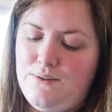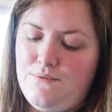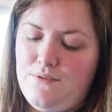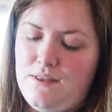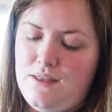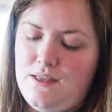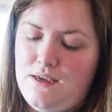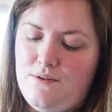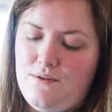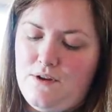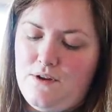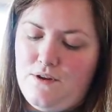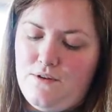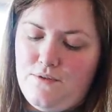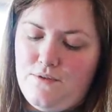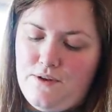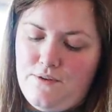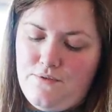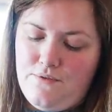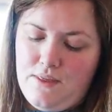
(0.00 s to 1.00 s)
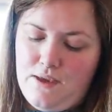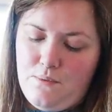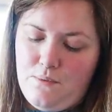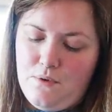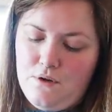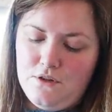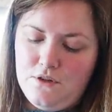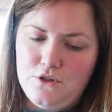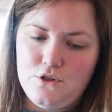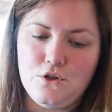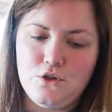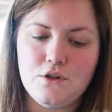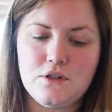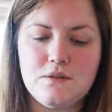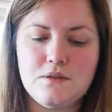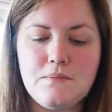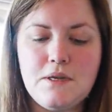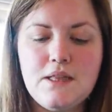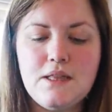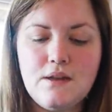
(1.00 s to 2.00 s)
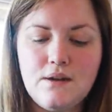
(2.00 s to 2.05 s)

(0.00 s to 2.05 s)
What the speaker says: have the theory of if they want to talk to me,